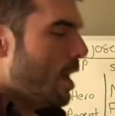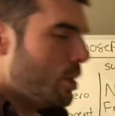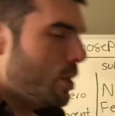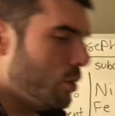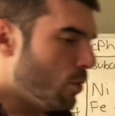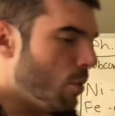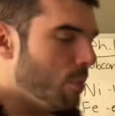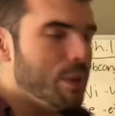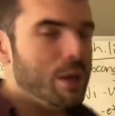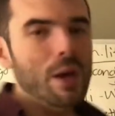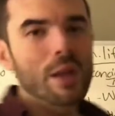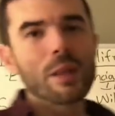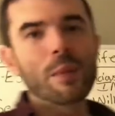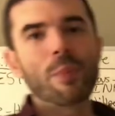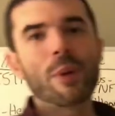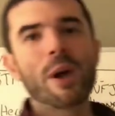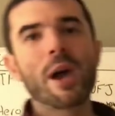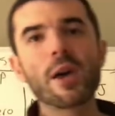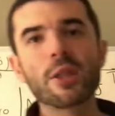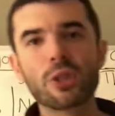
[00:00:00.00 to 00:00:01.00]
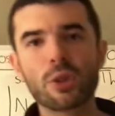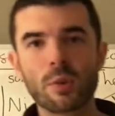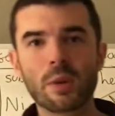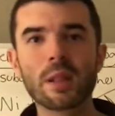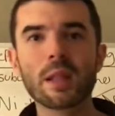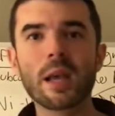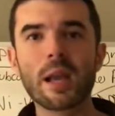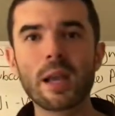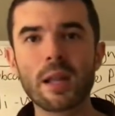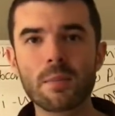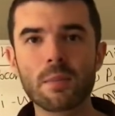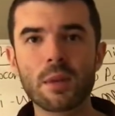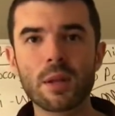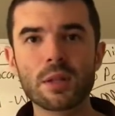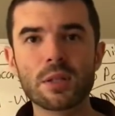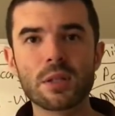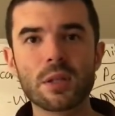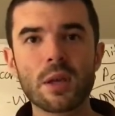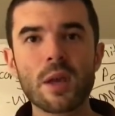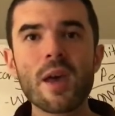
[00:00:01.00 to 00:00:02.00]
and you will be on the path to
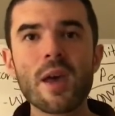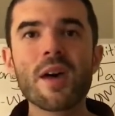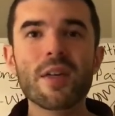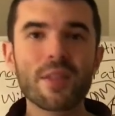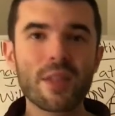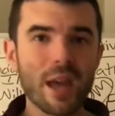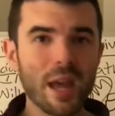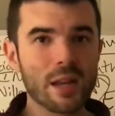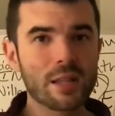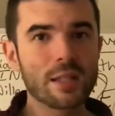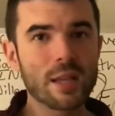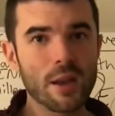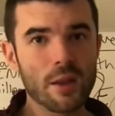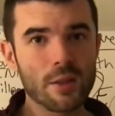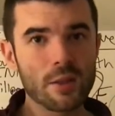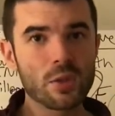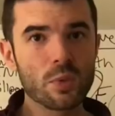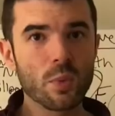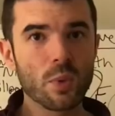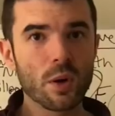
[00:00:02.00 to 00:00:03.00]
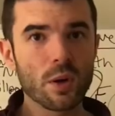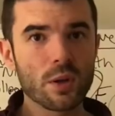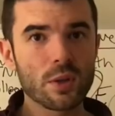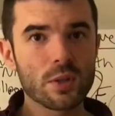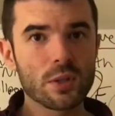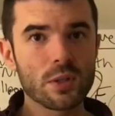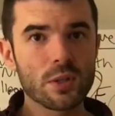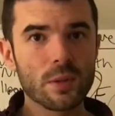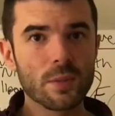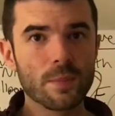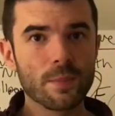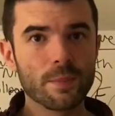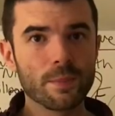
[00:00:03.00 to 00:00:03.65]
enlightenment. That is how this works.